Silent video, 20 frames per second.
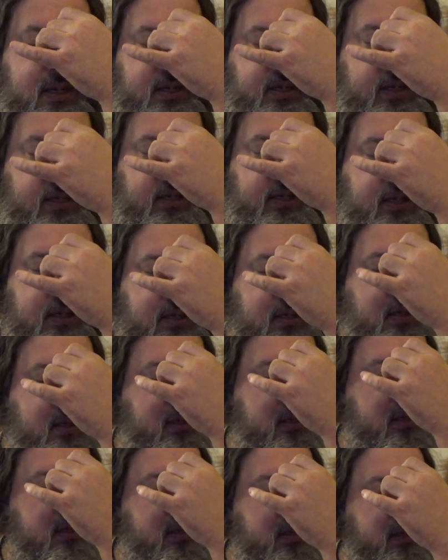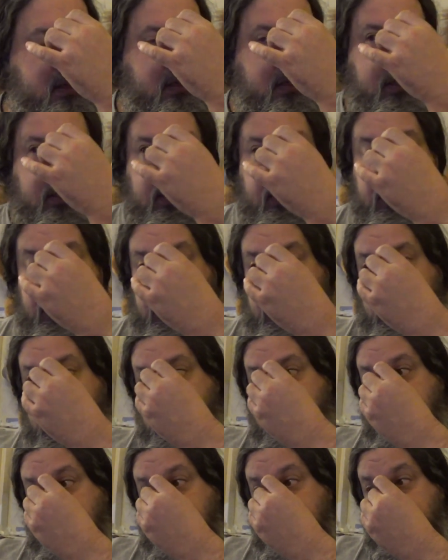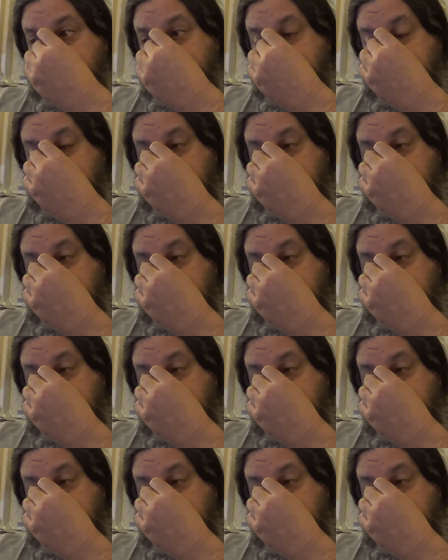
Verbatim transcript: Uh, so